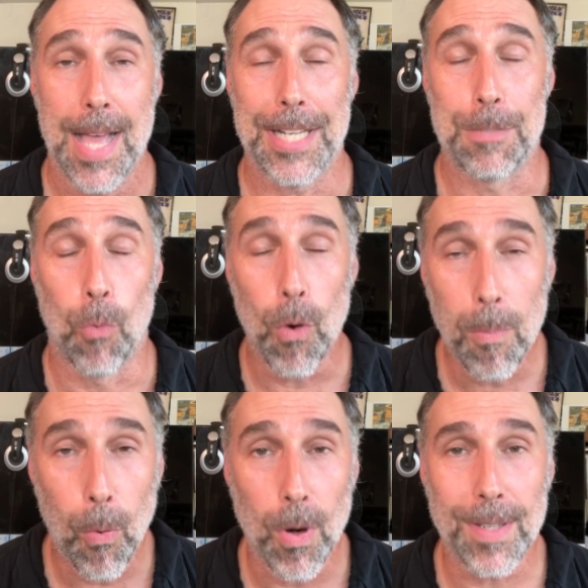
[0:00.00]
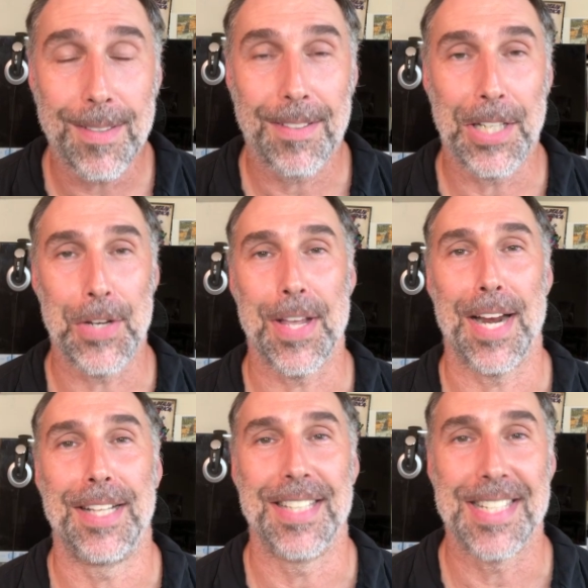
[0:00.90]
It is more important that you
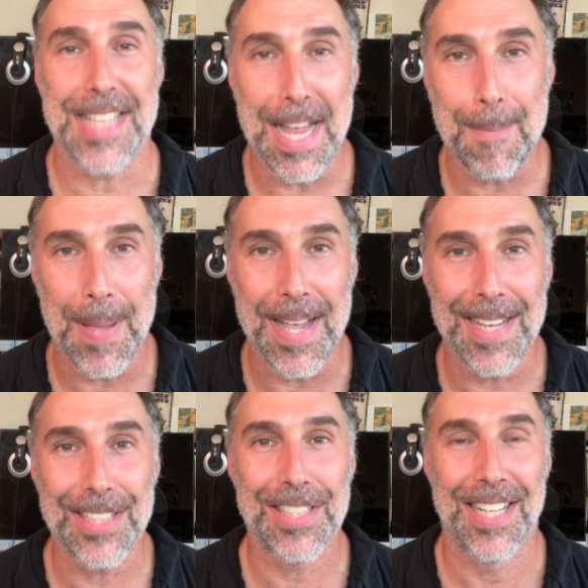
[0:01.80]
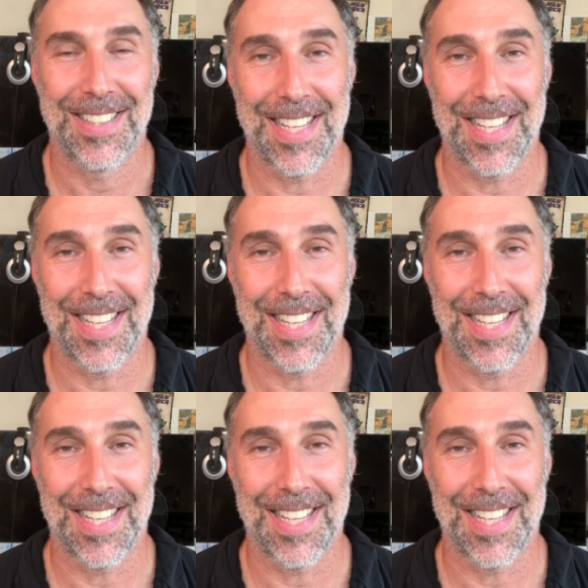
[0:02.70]
get on the same page